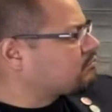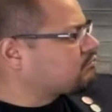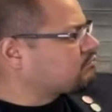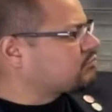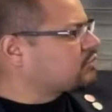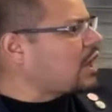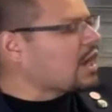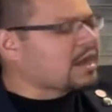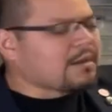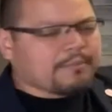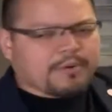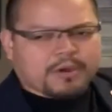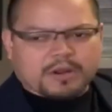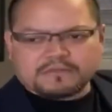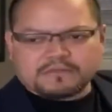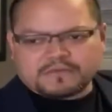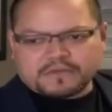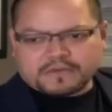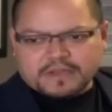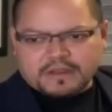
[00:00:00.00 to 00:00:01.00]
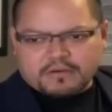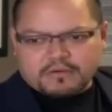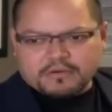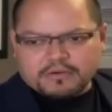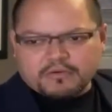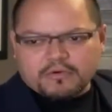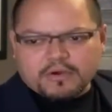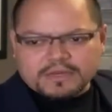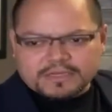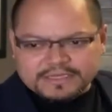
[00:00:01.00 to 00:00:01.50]
talk about a
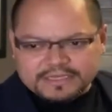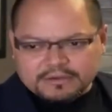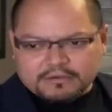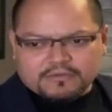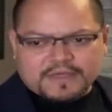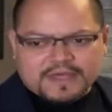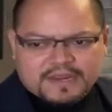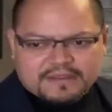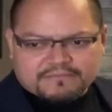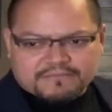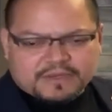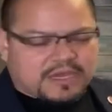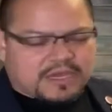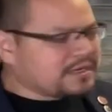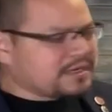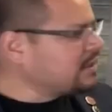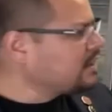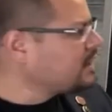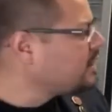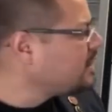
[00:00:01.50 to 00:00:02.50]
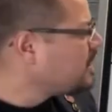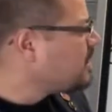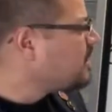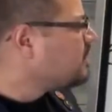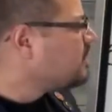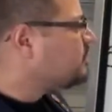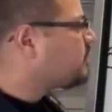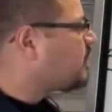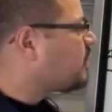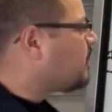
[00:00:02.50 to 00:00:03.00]
scenario, a deal that I've done.
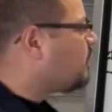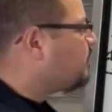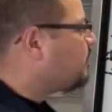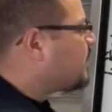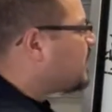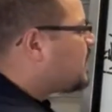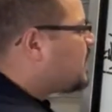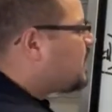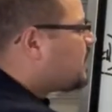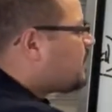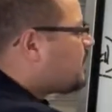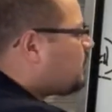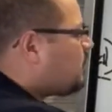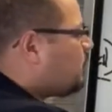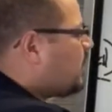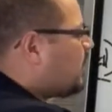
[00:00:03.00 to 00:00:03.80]
So we